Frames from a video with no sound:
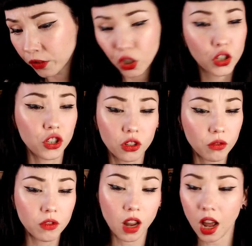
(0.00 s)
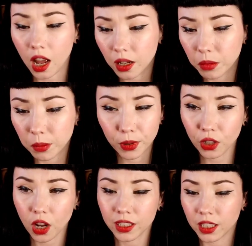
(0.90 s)
Could you not be
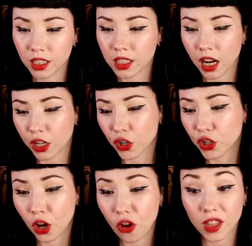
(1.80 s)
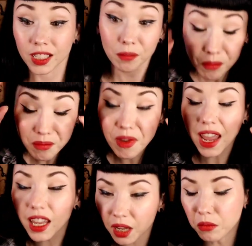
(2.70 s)
putting on an entire show that's
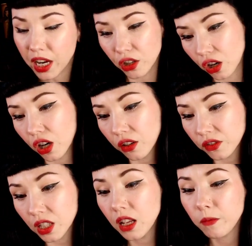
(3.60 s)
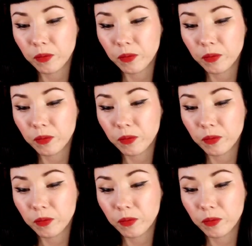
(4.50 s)
making my nerves